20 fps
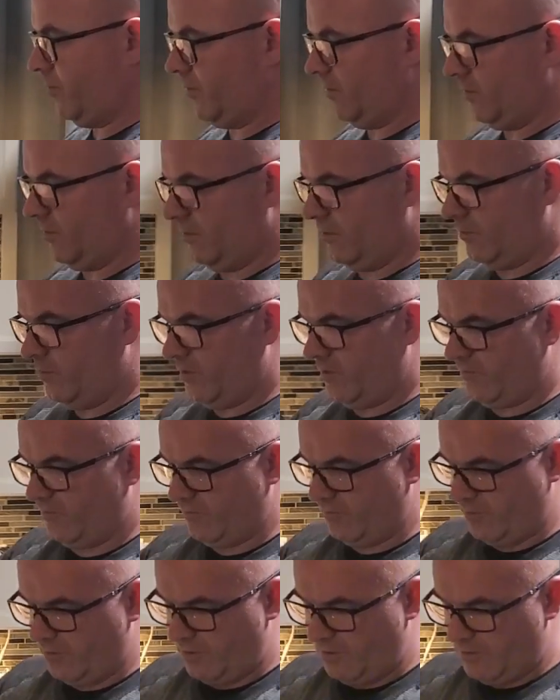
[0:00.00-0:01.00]
up a little bit
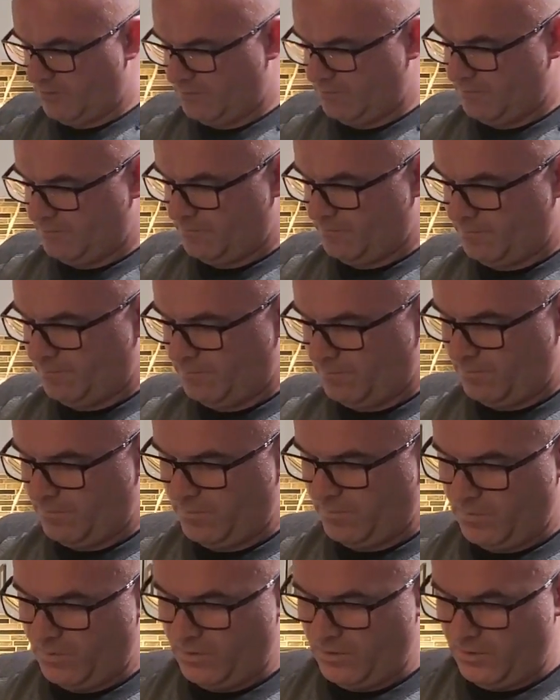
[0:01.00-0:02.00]
for you.
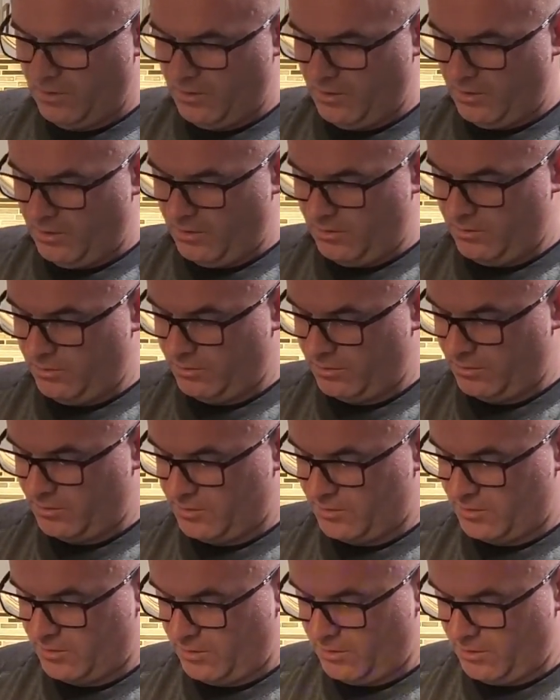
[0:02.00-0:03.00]
And you can
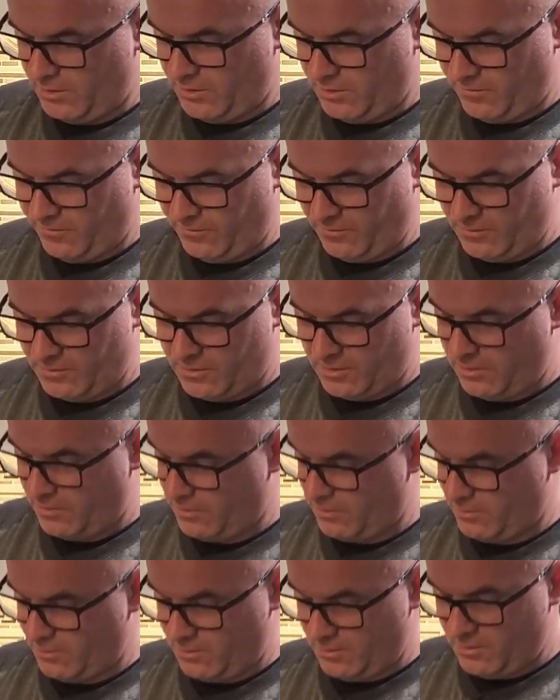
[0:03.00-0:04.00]
see the difference.
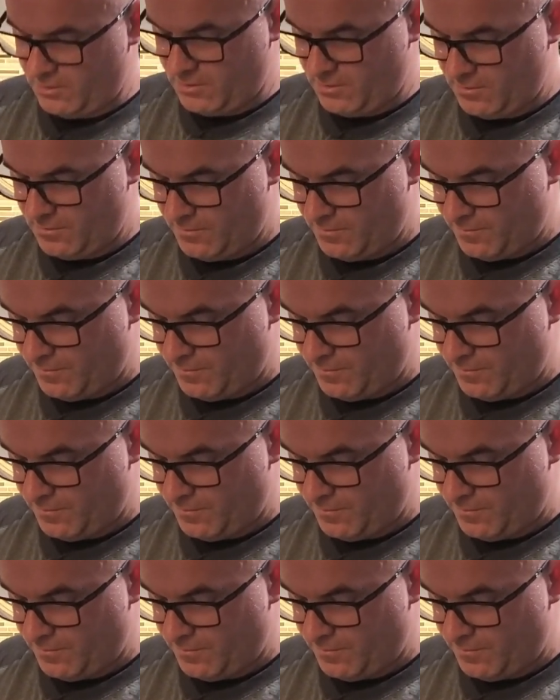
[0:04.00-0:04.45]
Here it is.